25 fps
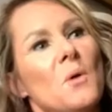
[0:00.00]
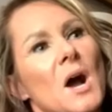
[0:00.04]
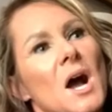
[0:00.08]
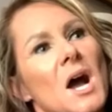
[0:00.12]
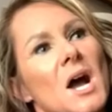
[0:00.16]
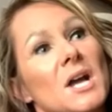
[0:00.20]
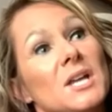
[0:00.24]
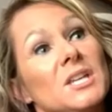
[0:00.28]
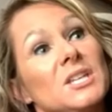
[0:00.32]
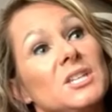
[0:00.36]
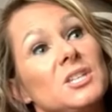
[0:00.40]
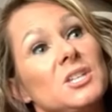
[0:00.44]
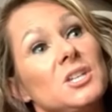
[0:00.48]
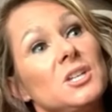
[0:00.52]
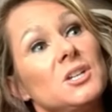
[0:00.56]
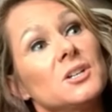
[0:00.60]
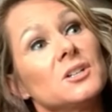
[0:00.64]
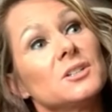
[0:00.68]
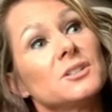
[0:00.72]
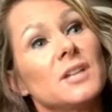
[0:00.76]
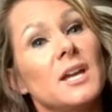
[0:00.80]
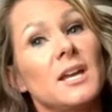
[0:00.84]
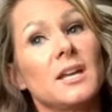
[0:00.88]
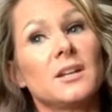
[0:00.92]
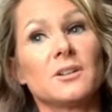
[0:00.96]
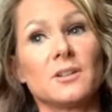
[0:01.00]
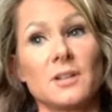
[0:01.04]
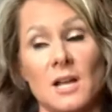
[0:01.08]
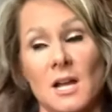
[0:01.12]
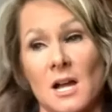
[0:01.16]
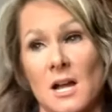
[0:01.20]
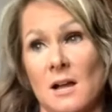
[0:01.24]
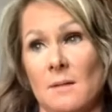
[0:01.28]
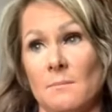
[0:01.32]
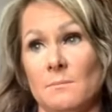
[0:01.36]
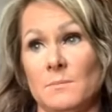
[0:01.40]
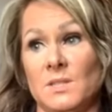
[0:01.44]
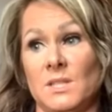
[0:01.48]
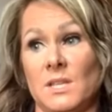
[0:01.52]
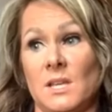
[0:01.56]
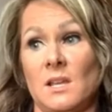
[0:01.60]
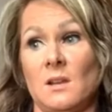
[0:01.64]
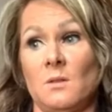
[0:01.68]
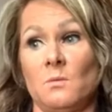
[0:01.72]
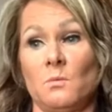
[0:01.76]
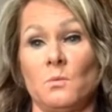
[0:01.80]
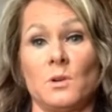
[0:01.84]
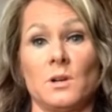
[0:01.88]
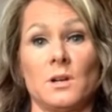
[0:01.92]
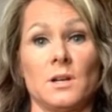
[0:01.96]
A year later comes
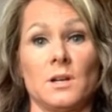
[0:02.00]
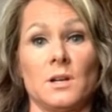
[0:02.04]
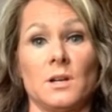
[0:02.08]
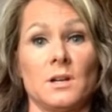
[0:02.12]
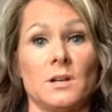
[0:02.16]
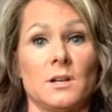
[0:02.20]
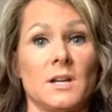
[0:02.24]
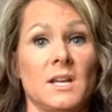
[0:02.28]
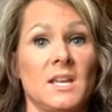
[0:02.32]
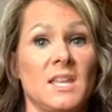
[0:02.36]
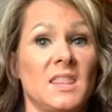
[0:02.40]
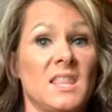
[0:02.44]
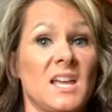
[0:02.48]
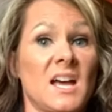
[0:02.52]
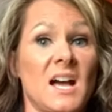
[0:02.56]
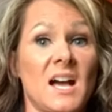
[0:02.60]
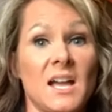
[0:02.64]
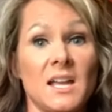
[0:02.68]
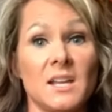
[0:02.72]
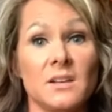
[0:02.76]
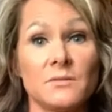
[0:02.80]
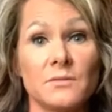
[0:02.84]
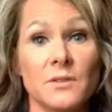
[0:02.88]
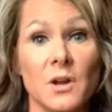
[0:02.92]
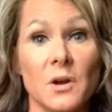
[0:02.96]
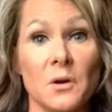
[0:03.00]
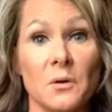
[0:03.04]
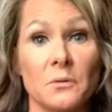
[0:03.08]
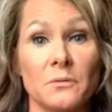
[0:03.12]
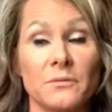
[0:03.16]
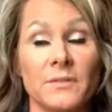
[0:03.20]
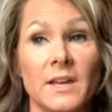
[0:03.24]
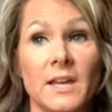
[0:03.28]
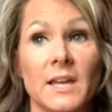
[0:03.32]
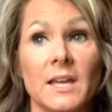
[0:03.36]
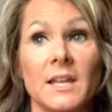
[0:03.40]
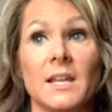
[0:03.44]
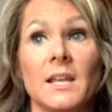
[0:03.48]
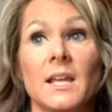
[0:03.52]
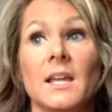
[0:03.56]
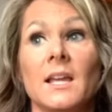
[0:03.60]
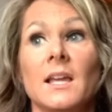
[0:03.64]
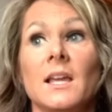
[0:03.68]
and we're in the height of COVID,